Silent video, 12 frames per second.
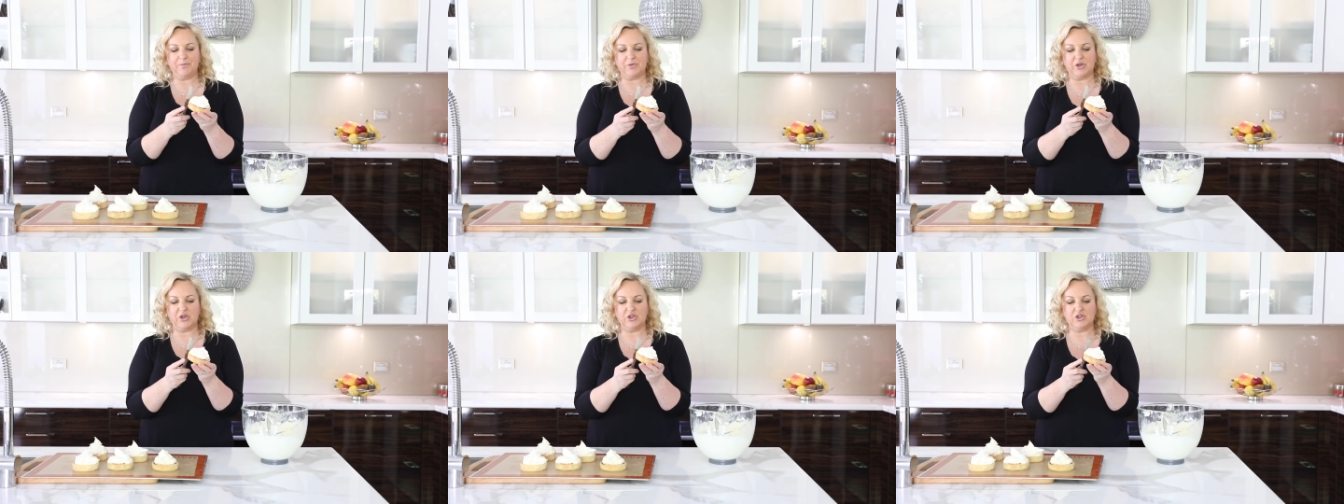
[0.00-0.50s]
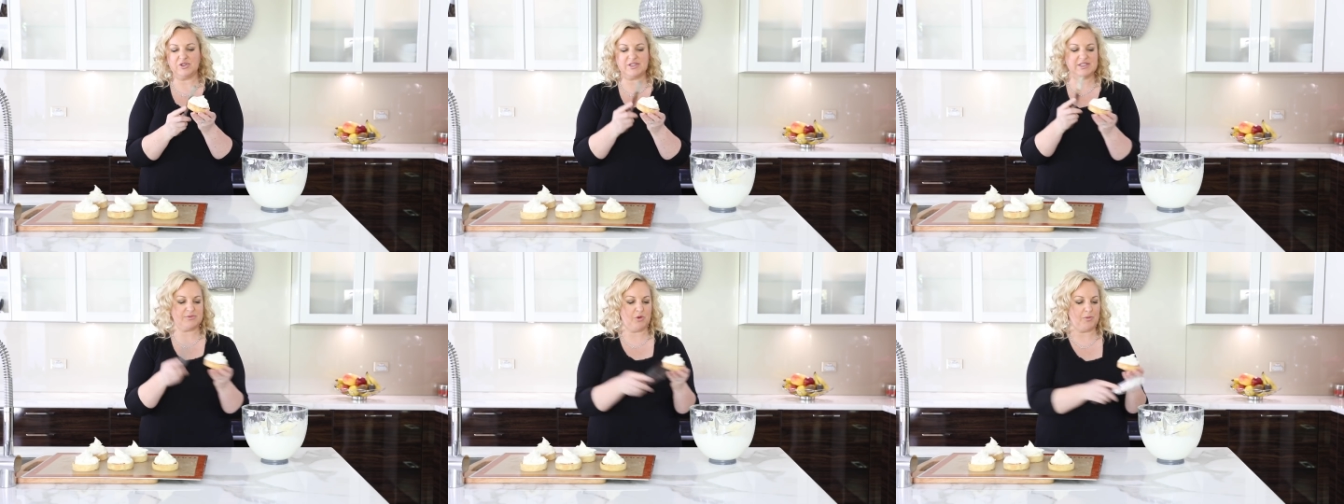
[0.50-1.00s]
You can use a
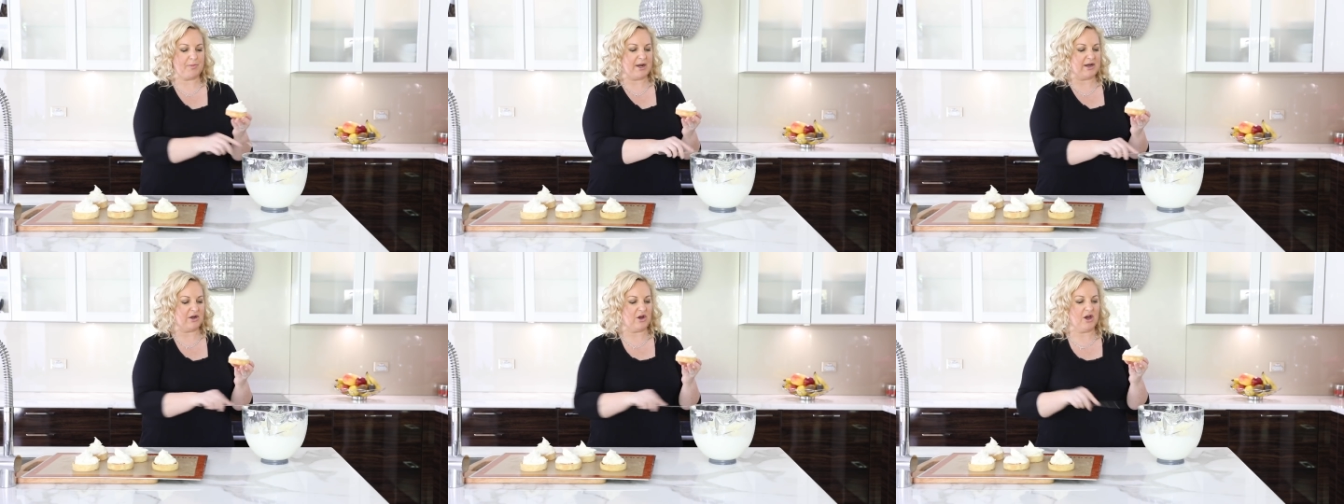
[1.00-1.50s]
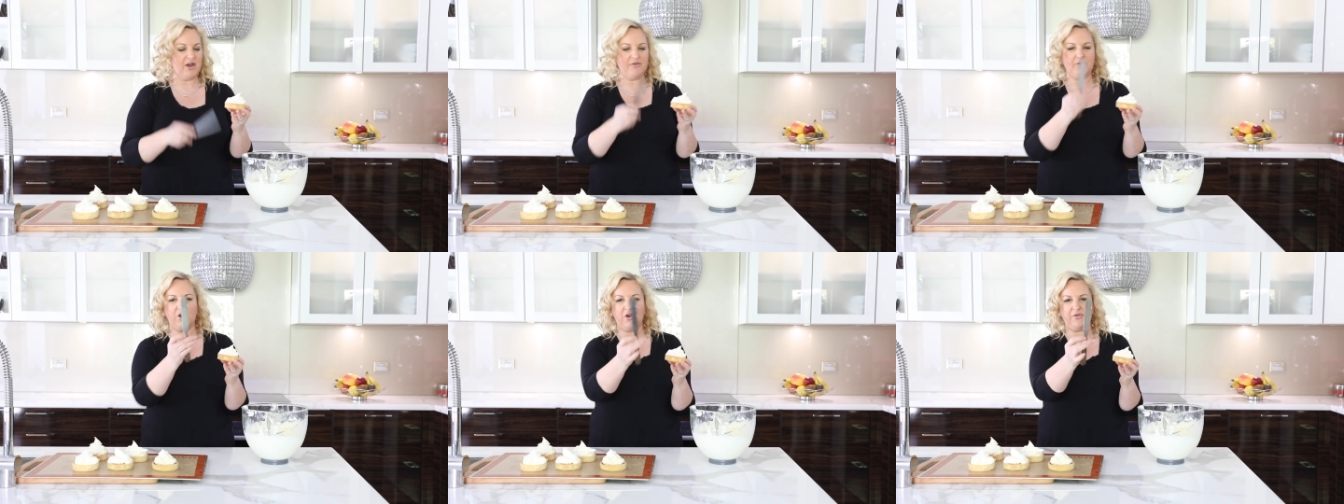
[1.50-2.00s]
small butter
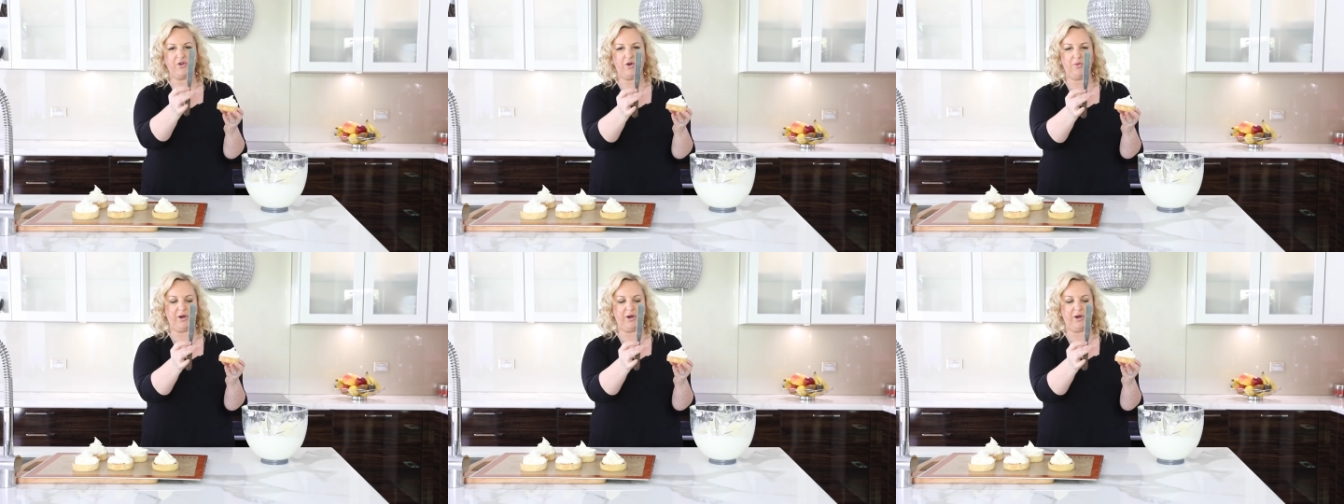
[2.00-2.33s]
knife, or I've got